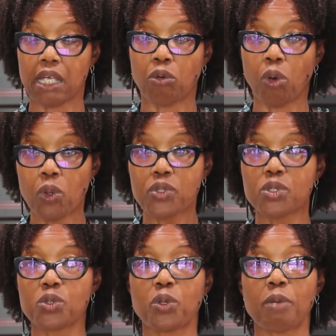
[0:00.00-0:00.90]

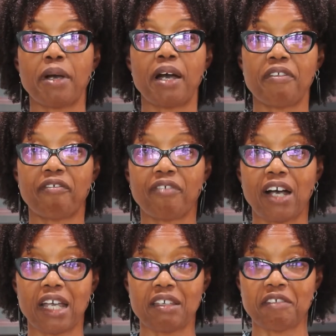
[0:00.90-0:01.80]
Also talk about the
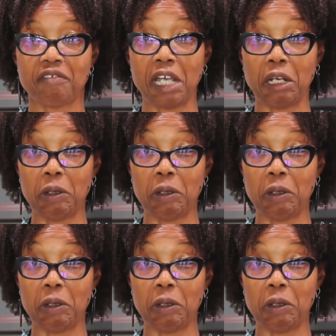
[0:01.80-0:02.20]
5 divine